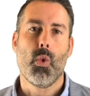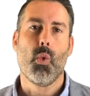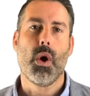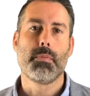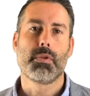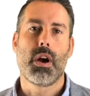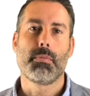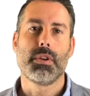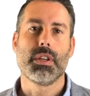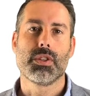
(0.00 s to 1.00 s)
one
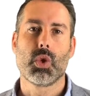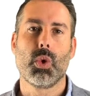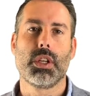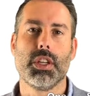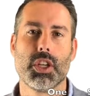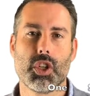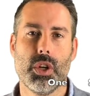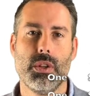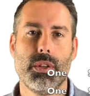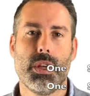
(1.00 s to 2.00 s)
property is sold
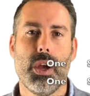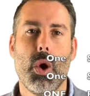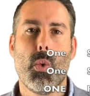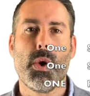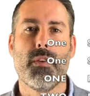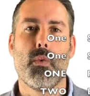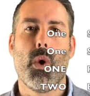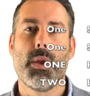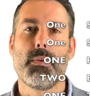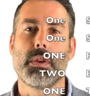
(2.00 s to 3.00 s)
conditional, we have
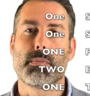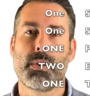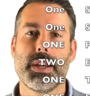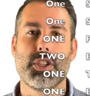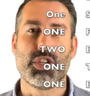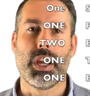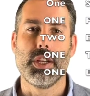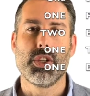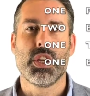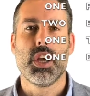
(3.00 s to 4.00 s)
one with a price
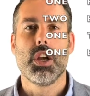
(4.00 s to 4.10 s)
change,